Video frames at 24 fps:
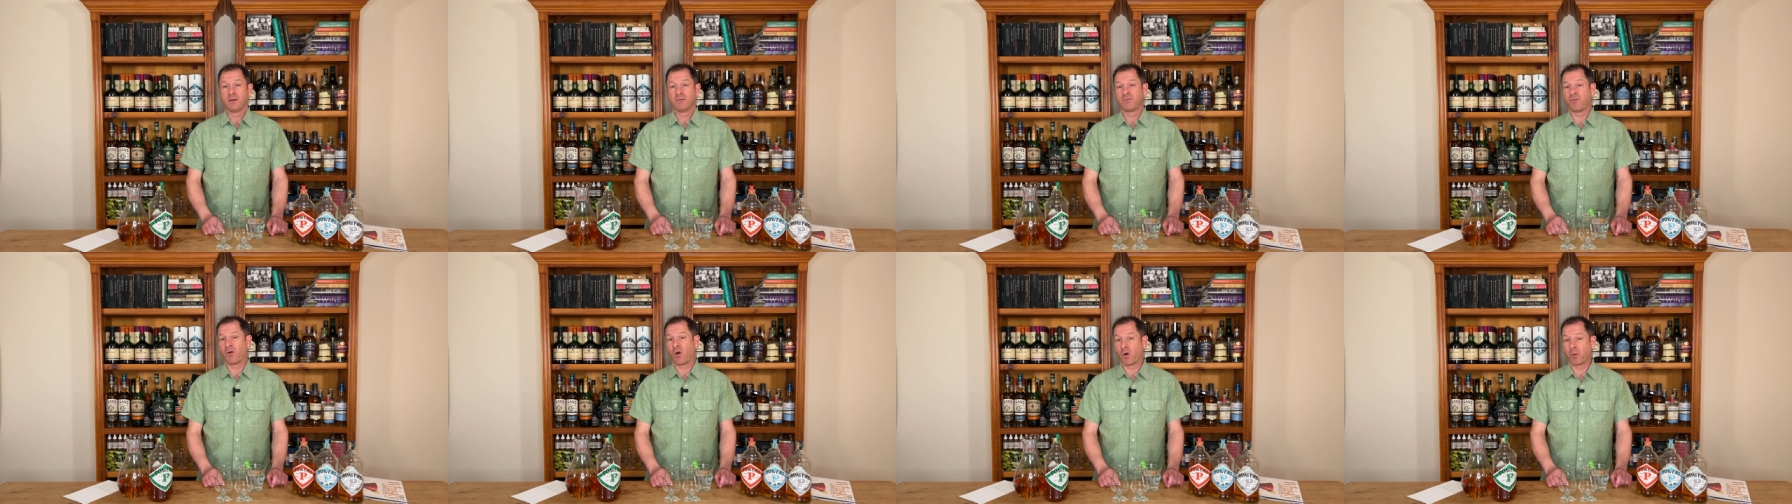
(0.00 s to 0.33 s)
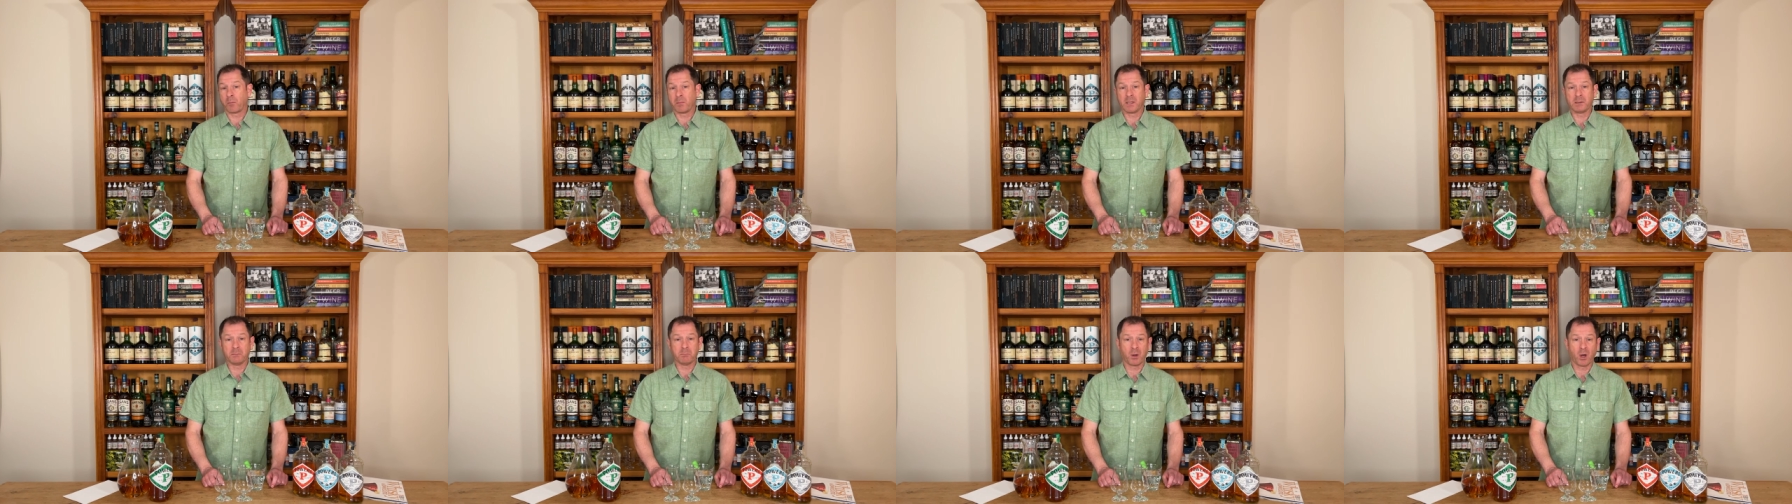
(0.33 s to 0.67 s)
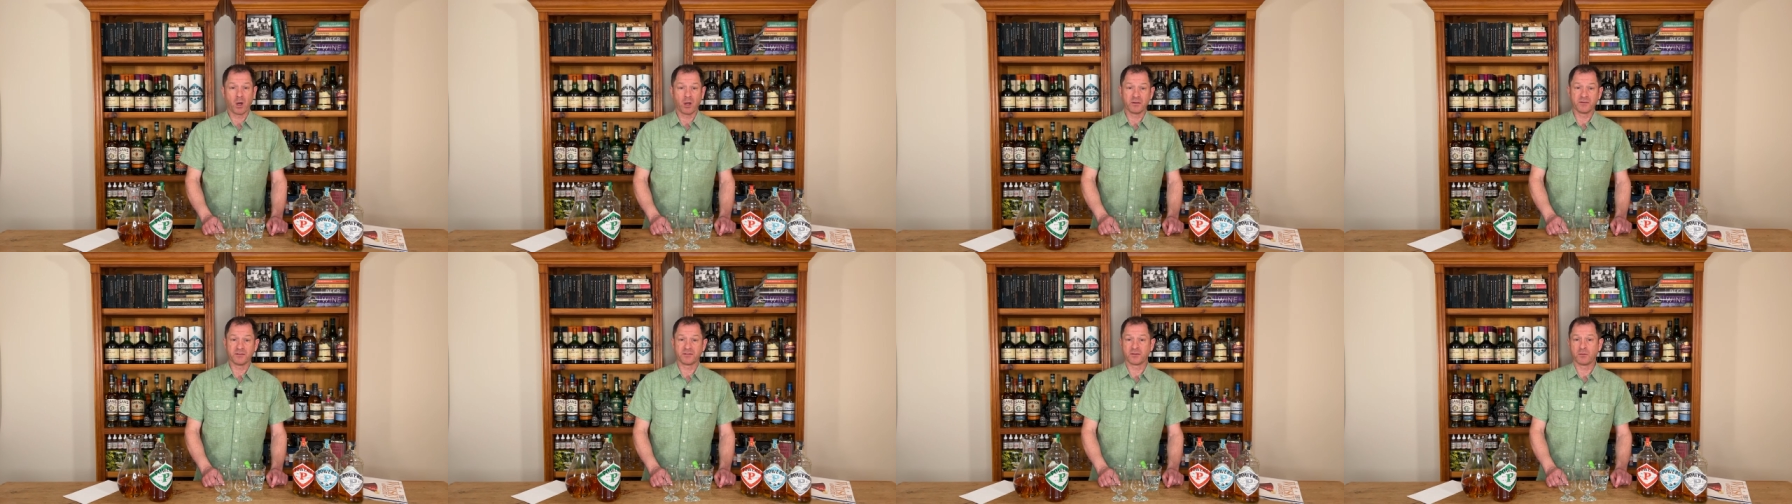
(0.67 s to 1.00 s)
forming
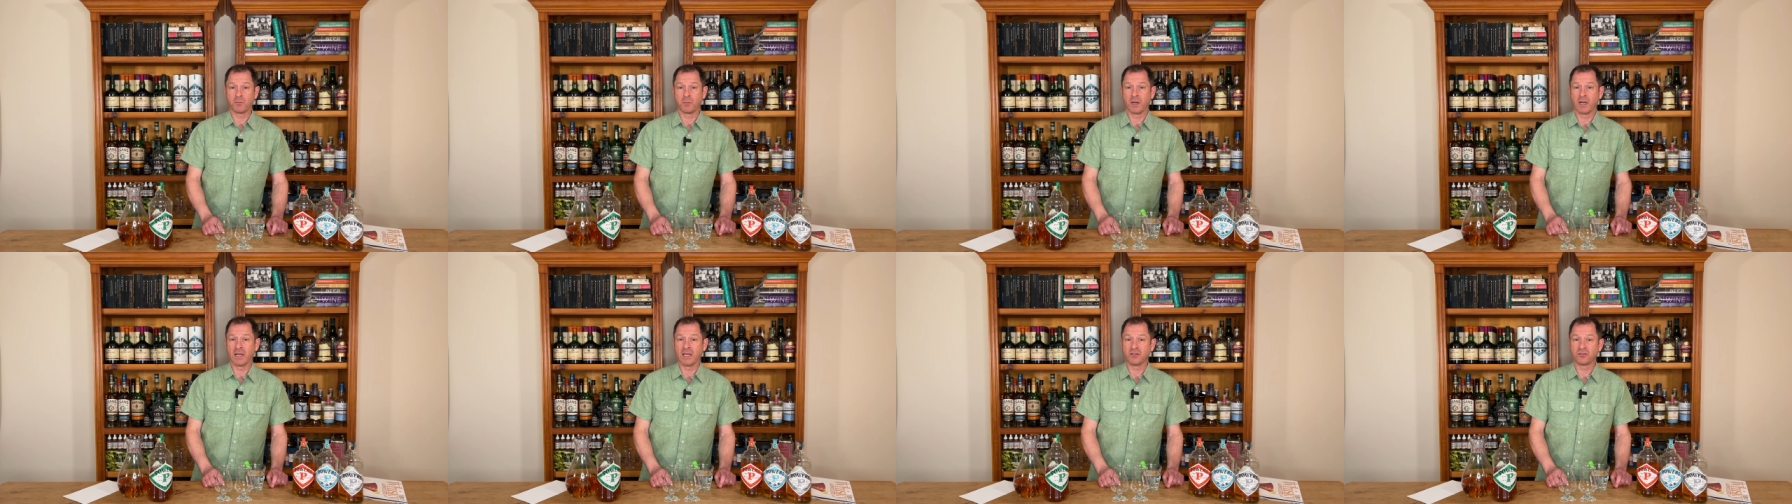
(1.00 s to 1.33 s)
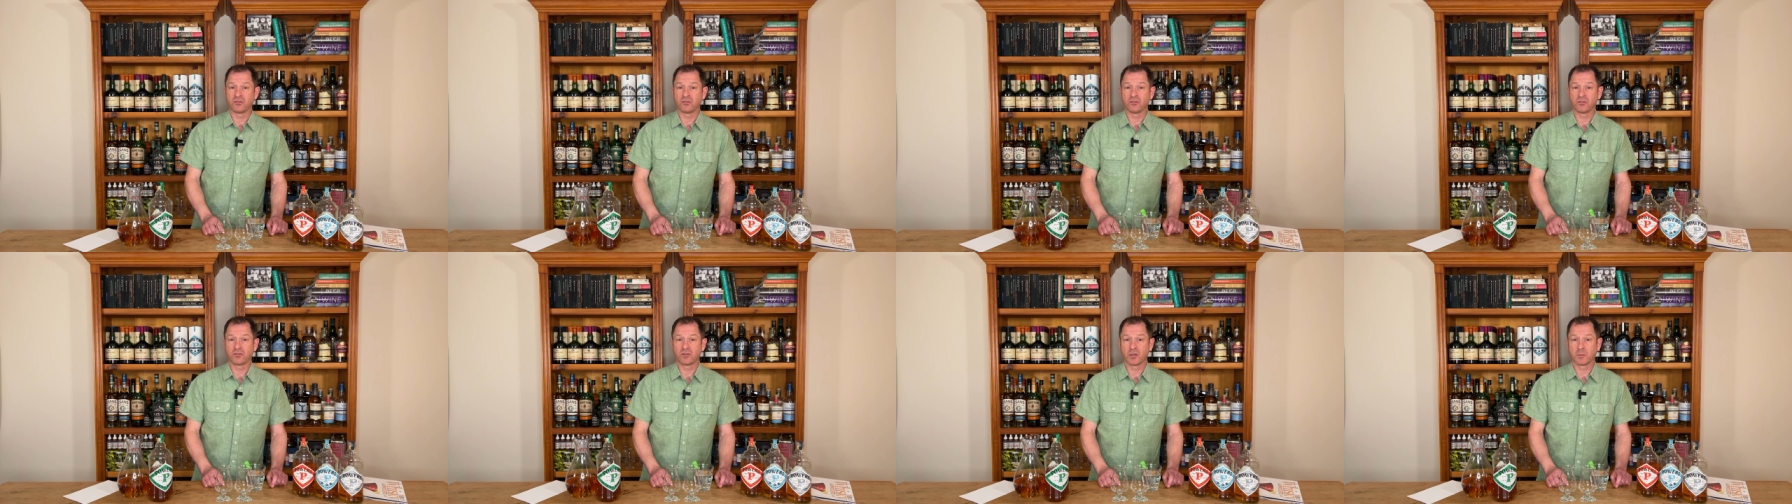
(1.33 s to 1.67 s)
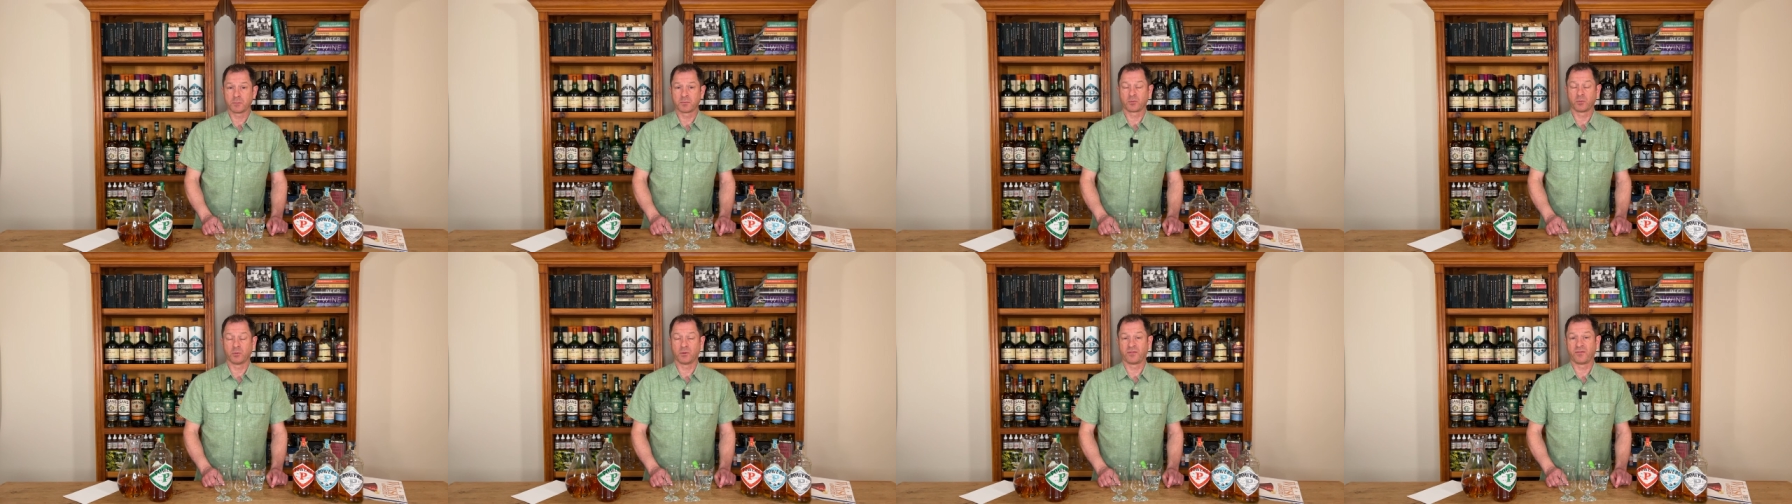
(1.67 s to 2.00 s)
bonds and
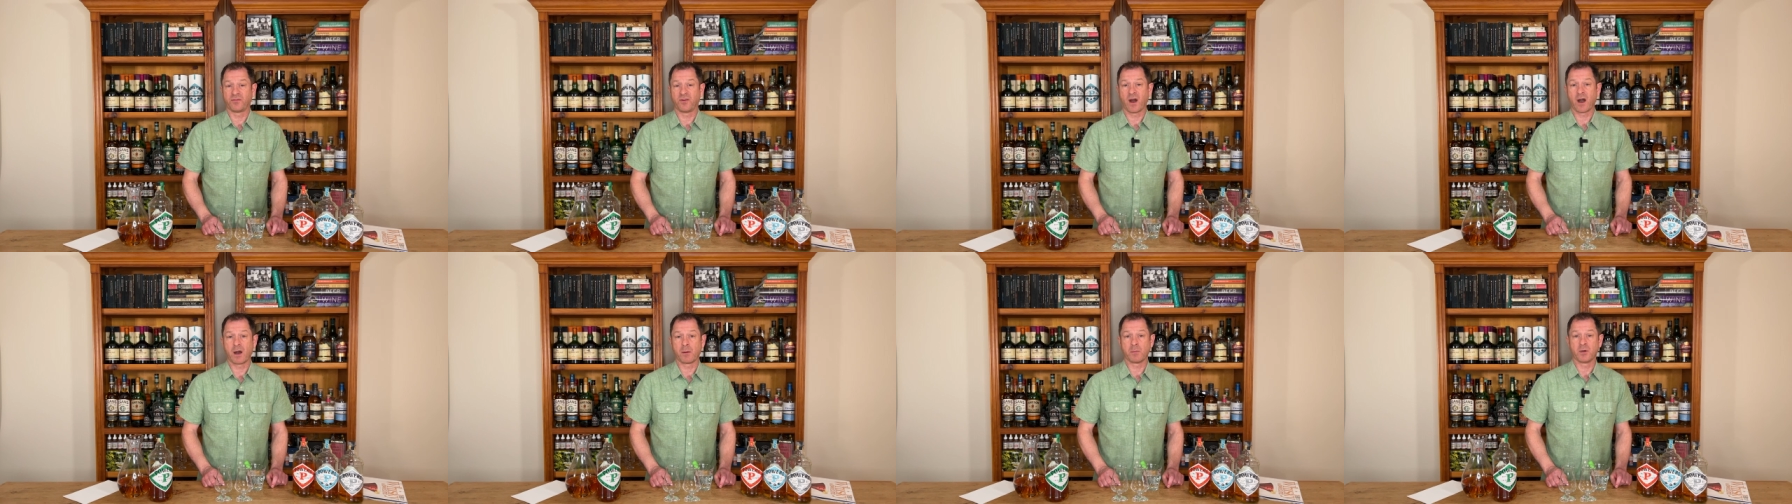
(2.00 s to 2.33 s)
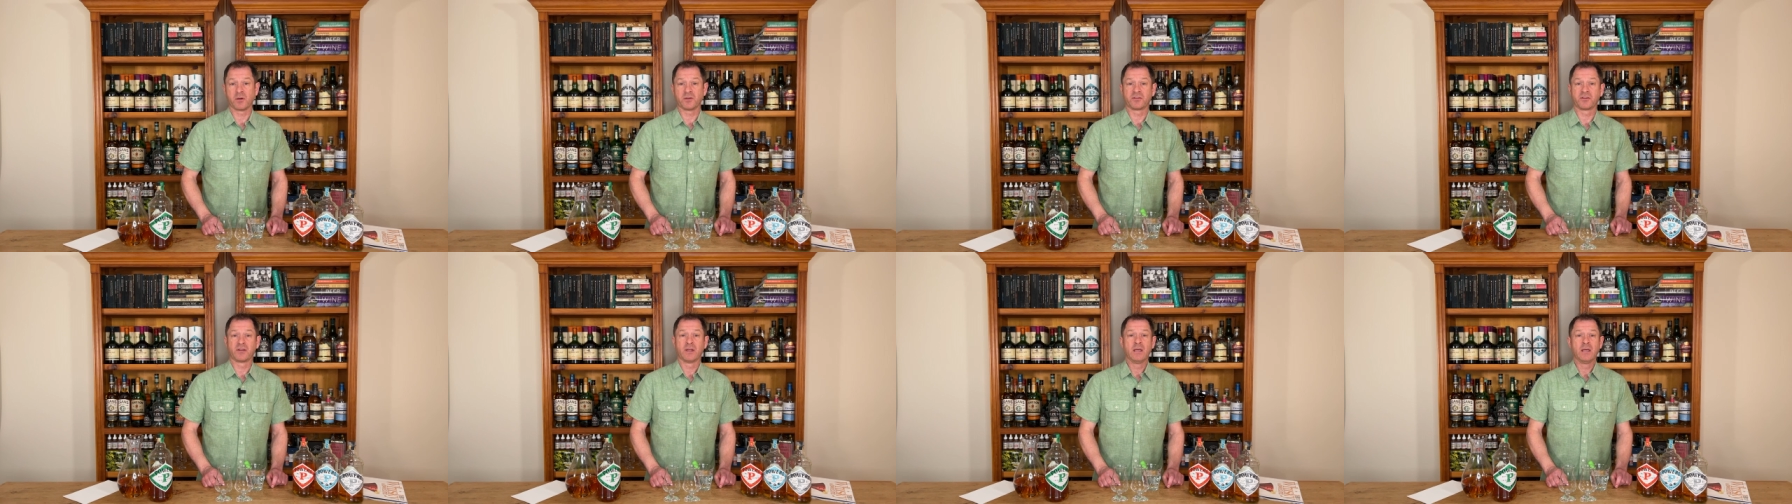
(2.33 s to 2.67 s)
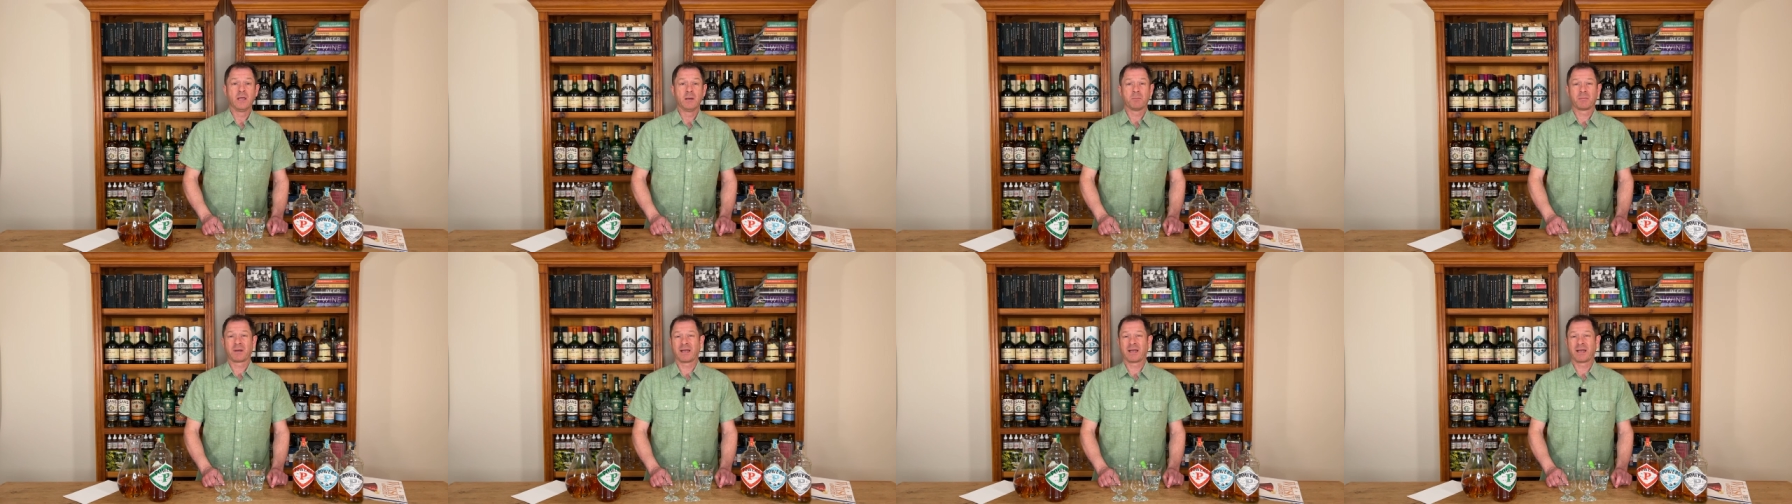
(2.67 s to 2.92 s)
relationships with farmers,